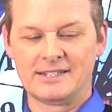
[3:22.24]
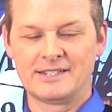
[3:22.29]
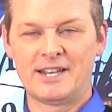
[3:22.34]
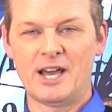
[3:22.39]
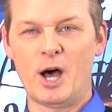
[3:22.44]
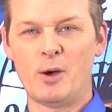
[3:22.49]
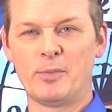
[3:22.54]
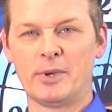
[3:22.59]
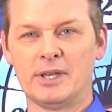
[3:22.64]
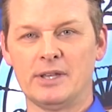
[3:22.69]

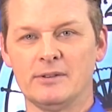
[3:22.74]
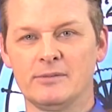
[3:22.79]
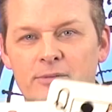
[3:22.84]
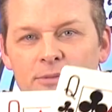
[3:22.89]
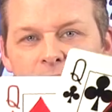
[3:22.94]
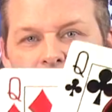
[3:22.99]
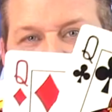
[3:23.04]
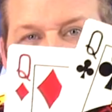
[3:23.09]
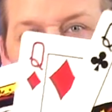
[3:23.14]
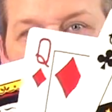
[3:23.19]
Tell me,
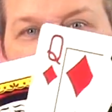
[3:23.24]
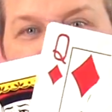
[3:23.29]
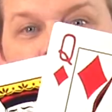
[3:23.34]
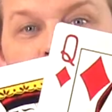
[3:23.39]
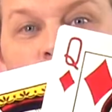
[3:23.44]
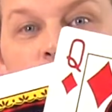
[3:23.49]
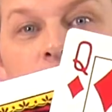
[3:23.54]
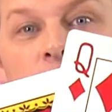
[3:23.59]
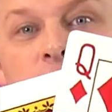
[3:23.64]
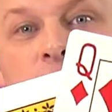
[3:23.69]
is
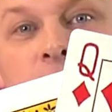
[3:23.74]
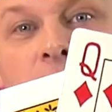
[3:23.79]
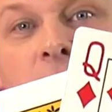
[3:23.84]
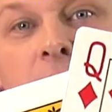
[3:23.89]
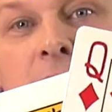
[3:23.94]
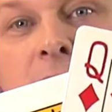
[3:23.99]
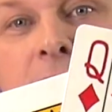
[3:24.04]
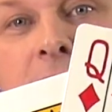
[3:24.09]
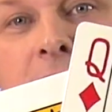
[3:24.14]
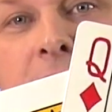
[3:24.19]
your card
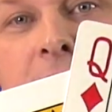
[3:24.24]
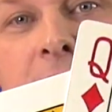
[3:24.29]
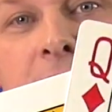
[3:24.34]
gone?